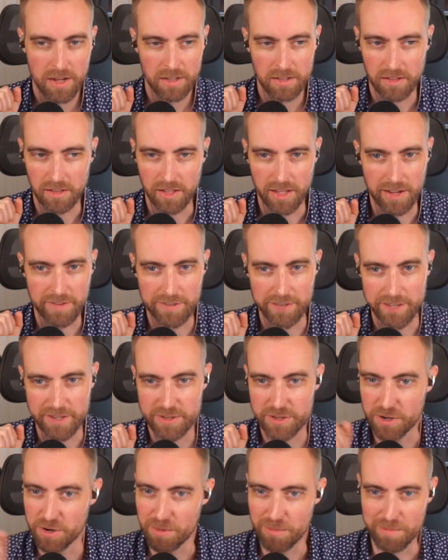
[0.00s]
Love it.
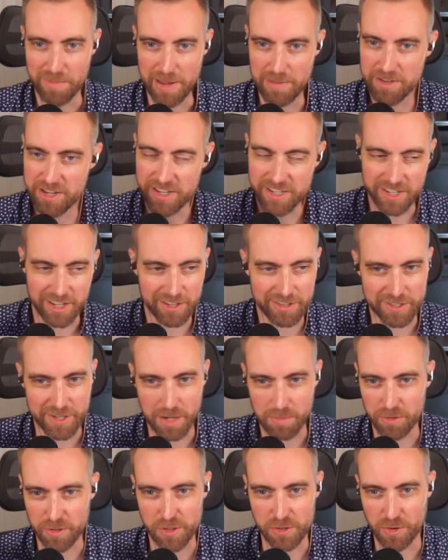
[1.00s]
So maybe you could tell us a
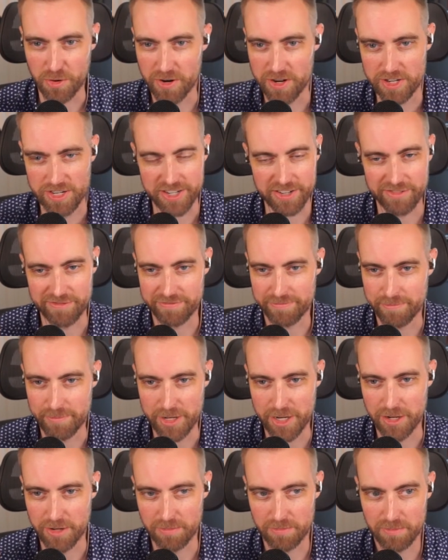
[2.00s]
couple stories of,
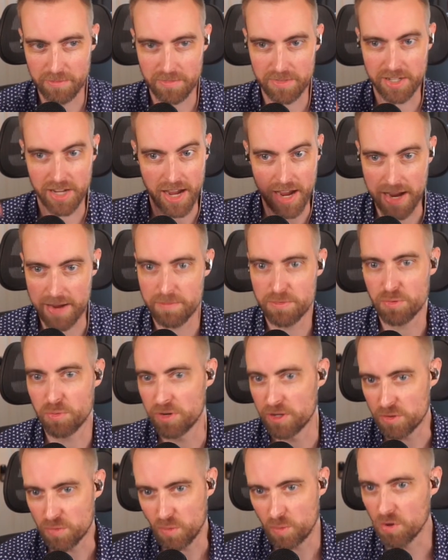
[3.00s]
times when
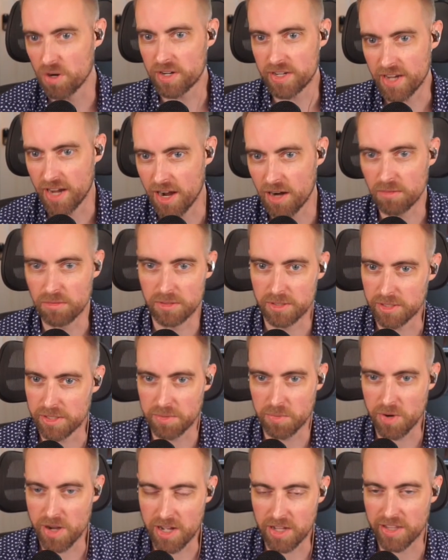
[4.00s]
it's worked out really
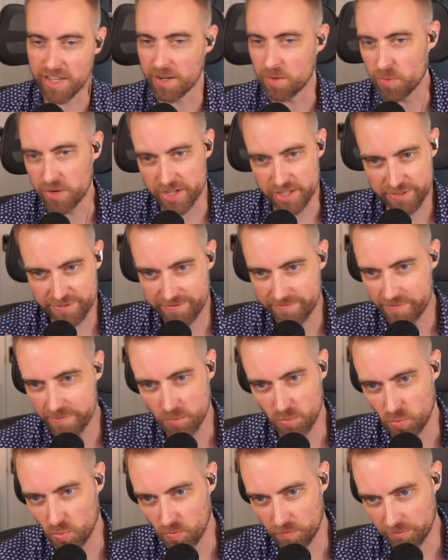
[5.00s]
well, like when it's
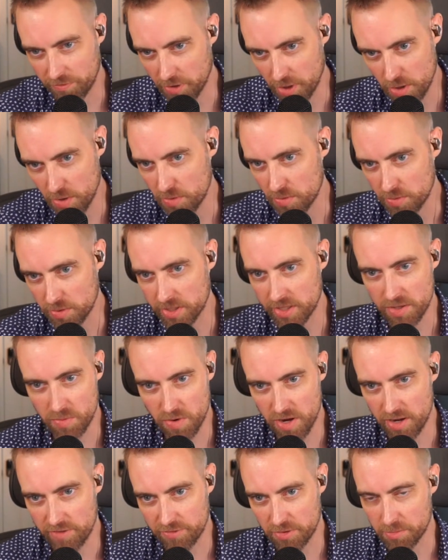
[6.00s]
flowed really
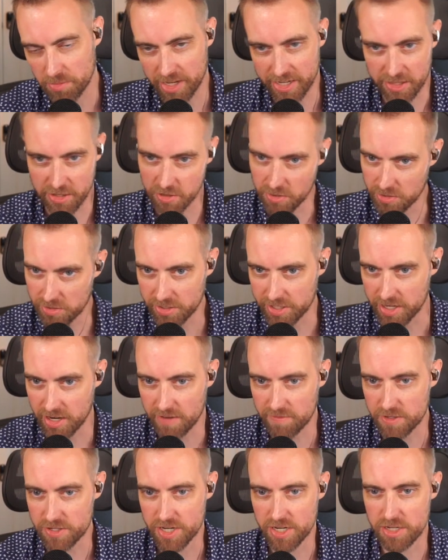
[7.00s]
well from like the early
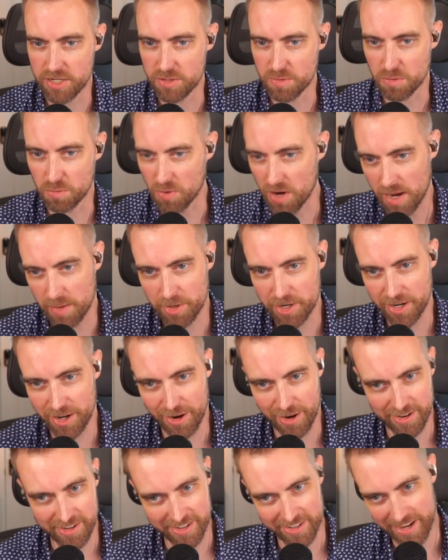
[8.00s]
conversations with Robin
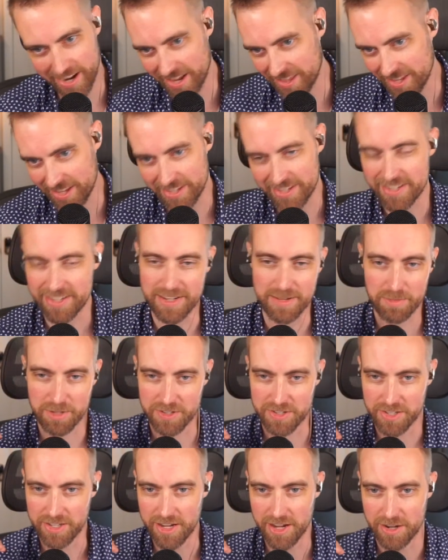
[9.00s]
and then
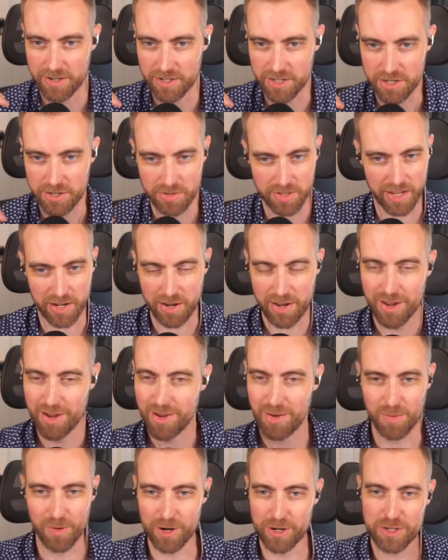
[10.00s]
seamlessly onto you. Like,
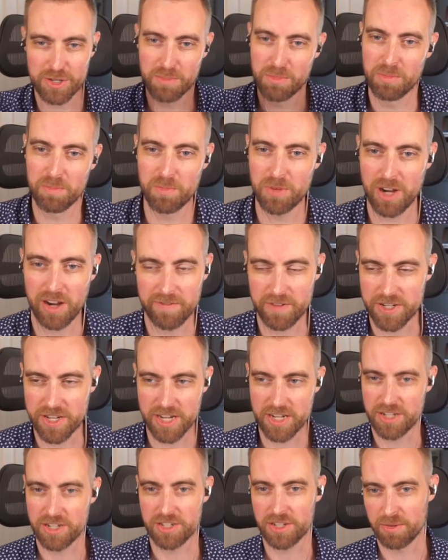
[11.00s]
what are some
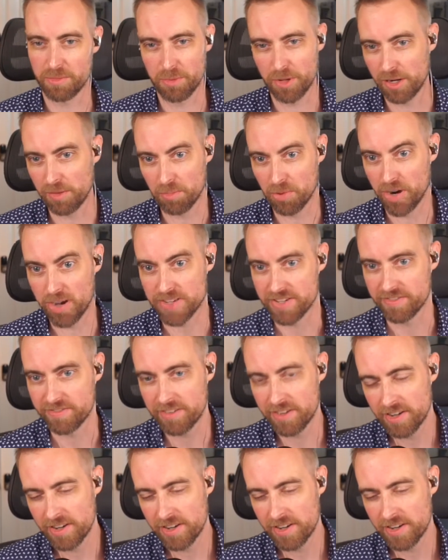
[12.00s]
conversations that have been impressive?